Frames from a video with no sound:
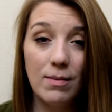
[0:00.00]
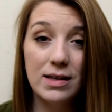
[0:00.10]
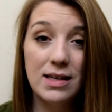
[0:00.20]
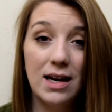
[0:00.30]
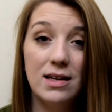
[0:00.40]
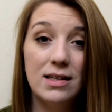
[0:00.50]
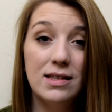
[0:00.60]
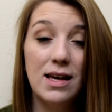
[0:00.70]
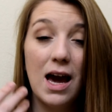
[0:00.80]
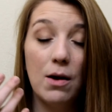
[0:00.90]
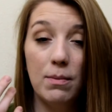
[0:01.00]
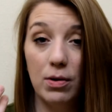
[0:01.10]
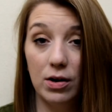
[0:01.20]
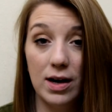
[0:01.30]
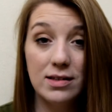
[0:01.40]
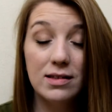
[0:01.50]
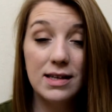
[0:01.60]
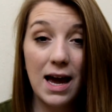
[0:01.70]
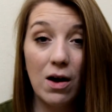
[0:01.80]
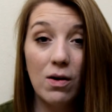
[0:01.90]
I'm excited to see how it progresses
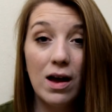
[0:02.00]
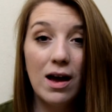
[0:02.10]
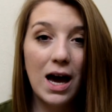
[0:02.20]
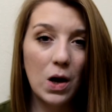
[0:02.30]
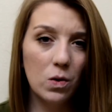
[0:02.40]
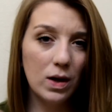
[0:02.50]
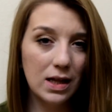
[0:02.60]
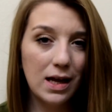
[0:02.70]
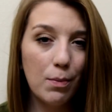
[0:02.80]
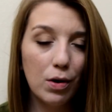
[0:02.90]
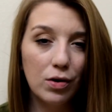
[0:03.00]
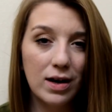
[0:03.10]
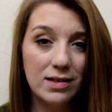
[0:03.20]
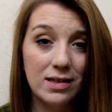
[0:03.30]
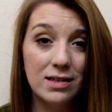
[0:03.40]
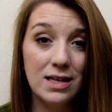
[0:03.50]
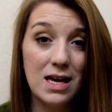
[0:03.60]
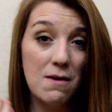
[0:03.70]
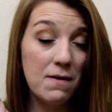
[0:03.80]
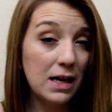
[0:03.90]
now, how quickly it progresses,
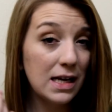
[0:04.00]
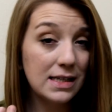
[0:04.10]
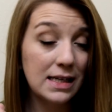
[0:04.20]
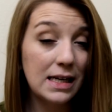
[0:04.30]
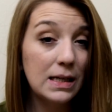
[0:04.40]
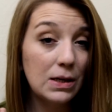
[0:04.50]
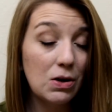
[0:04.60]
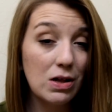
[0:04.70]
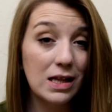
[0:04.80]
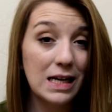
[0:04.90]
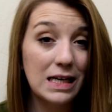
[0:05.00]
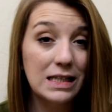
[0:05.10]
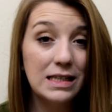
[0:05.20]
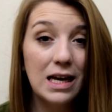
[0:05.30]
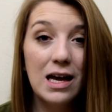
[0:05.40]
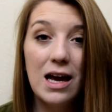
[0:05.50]
if it gets any clearer than this.